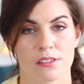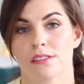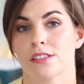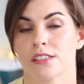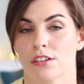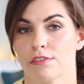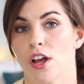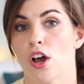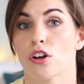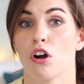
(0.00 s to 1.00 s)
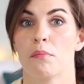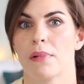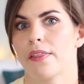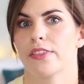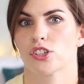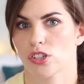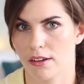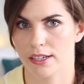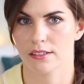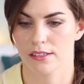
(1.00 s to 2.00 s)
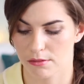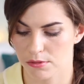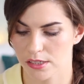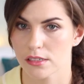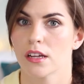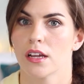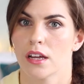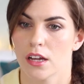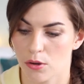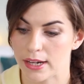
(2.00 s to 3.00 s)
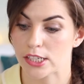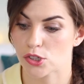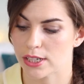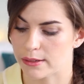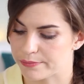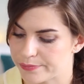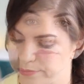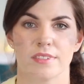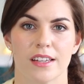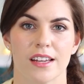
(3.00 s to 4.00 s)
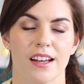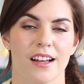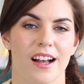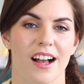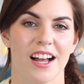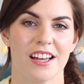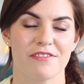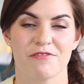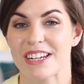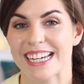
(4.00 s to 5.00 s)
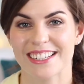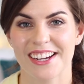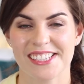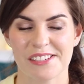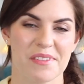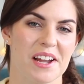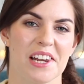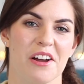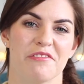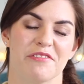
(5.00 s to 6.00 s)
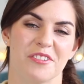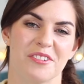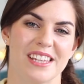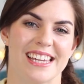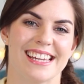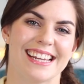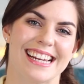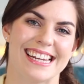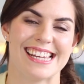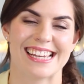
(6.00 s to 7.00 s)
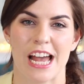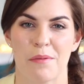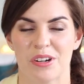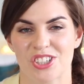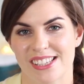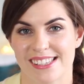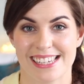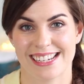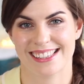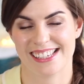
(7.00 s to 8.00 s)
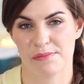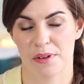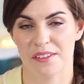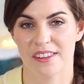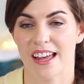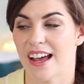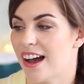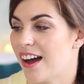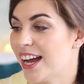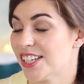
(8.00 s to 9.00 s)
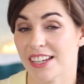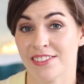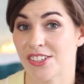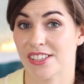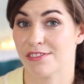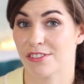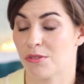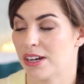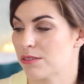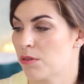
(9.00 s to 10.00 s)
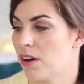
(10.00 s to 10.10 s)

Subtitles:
ones to sort of combat the shine, because it was quite extreme. I've reignited my love for the Clinique Airbrush Concealer this month. I actually haven't used this for quite a